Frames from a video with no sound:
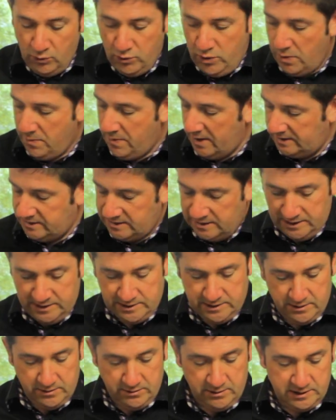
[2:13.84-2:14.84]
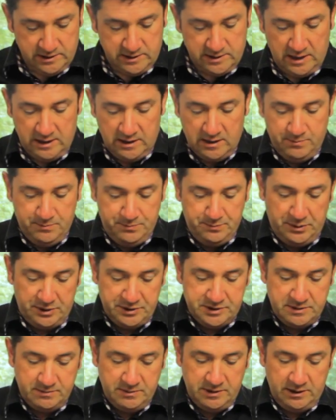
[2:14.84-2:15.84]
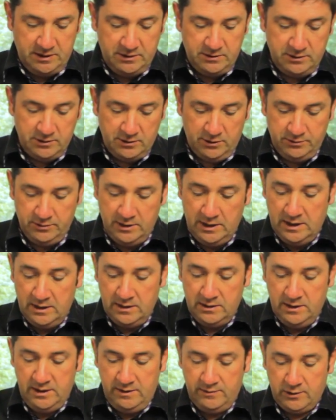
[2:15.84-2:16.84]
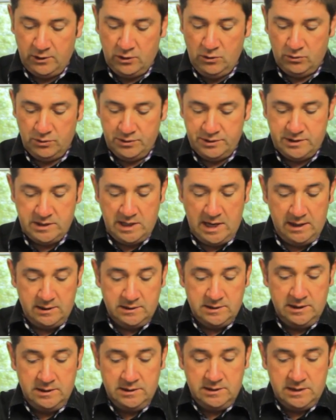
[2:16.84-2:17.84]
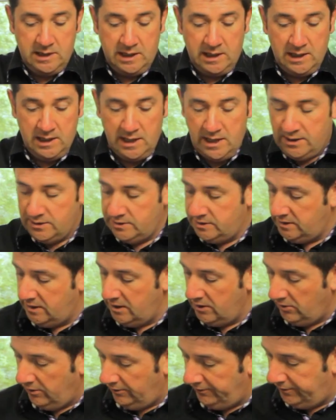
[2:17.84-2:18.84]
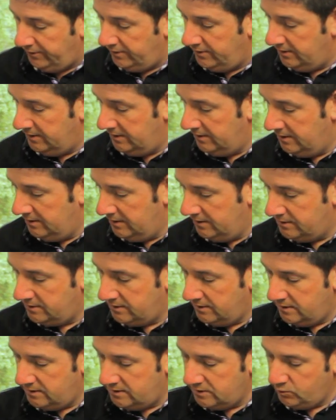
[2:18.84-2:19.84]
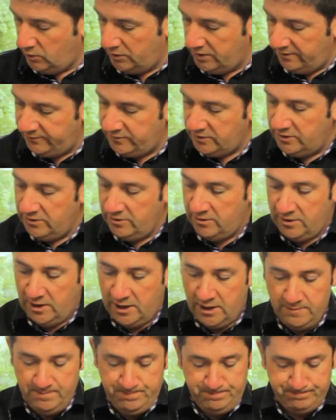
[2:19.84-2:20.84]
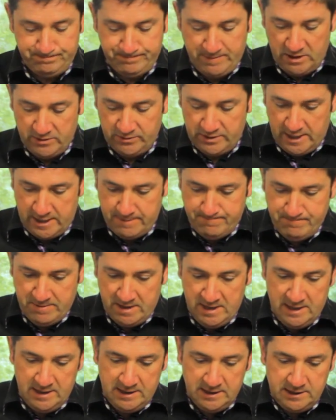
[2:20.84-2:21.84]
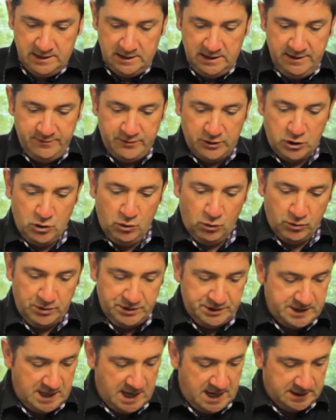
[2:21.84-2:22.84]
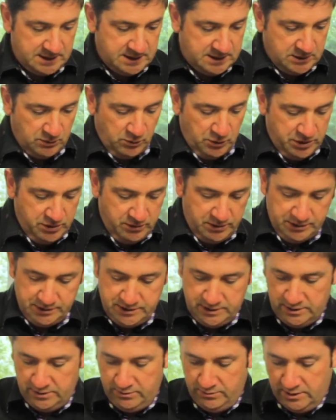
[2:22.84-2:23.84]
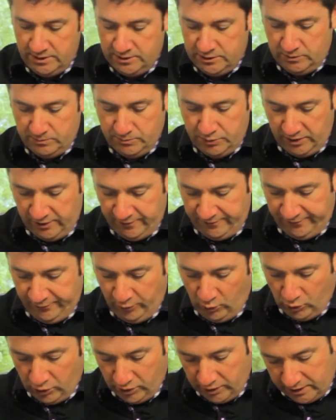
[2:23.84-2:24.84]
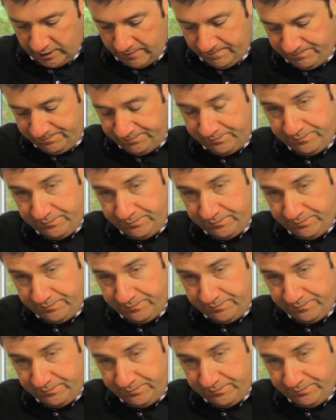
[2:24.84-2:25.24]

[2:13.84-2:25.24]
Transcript: all you basically do is take the bottom of the onion on, leave the core intact, take a layer of skin off. So this is one I've done earlier. Okay, you leave the core intact, so what you can do is you can put your fork,